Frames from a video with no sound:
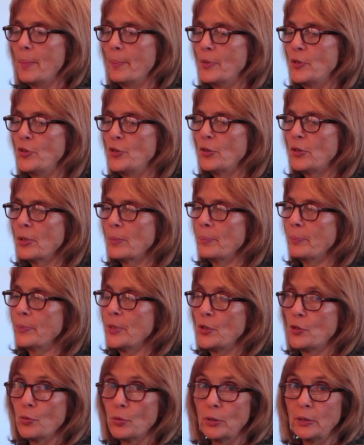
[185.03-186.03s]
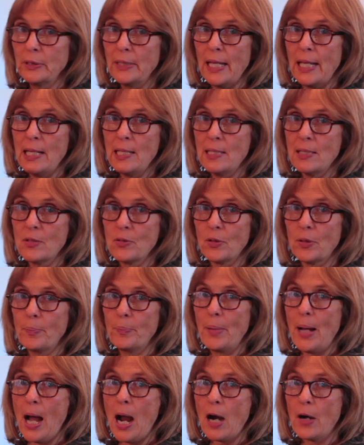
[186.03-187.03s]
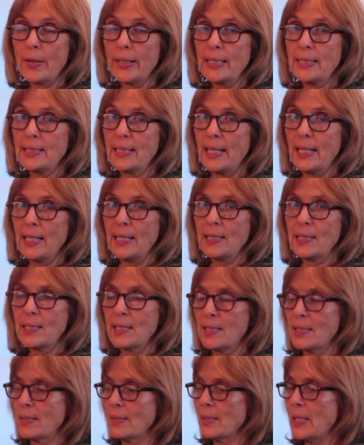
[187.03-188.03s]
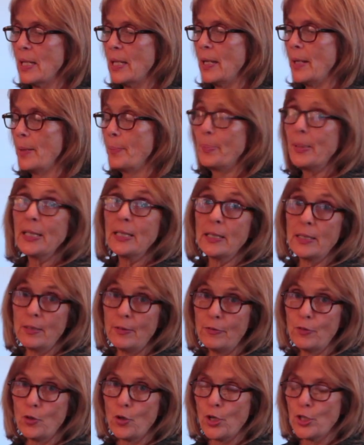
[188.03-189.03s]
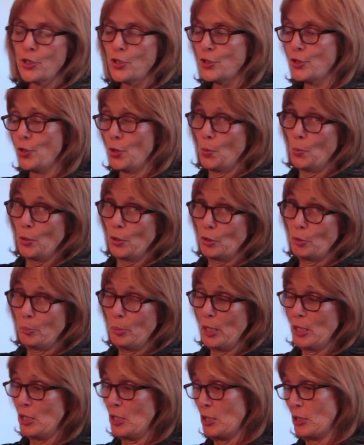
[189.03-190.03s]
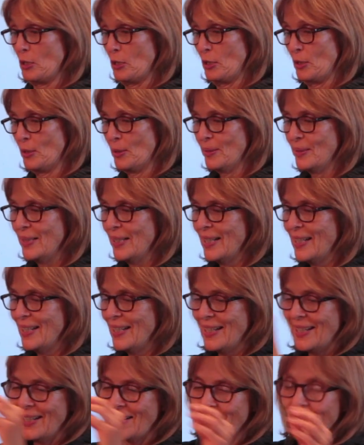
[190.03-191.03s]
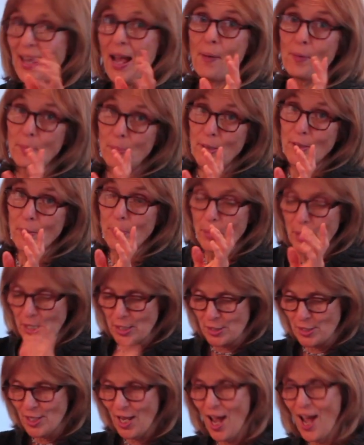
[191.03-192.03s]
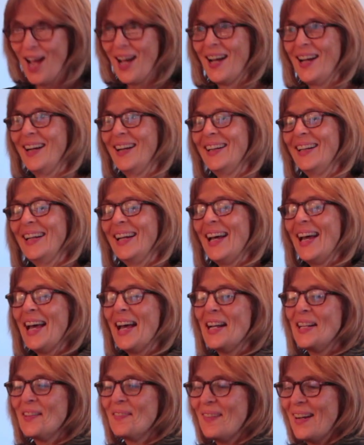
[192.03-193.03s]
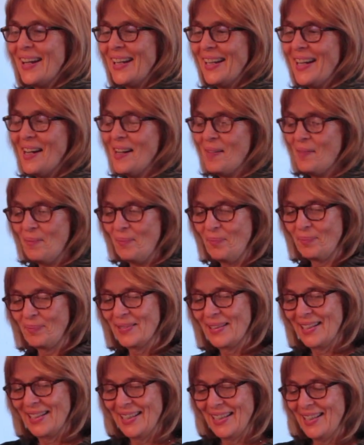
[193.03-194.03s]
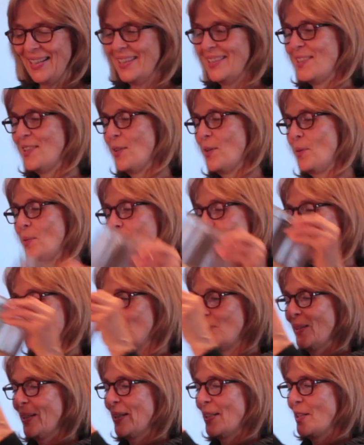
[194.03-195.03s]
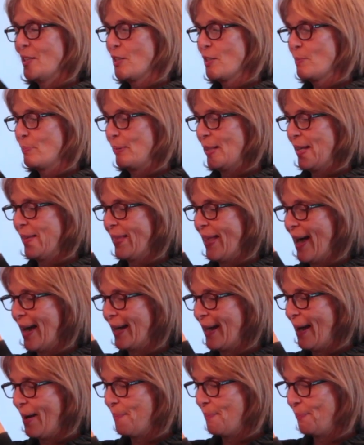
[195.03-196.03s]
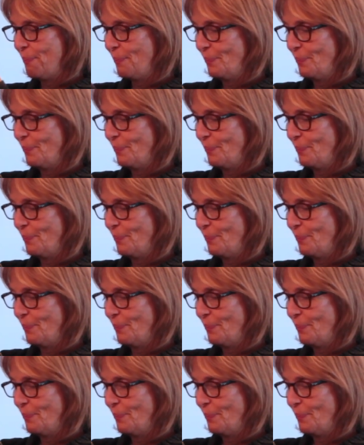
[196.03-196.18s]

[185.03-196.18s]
But you can, medjool dates or bari dates, pitted of course, you don't want the pits in here. That would be the pits. Anyway, so we're going to just blend that up.